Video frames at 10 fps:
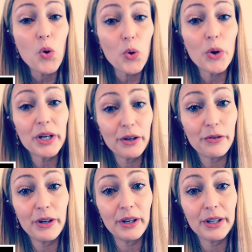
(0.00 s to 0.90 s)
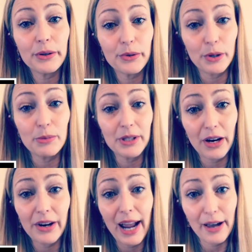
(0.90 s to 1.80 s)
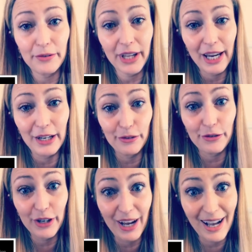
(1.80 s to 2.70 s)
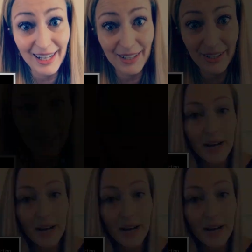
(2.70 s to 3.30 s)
or different groups that are advocating for us.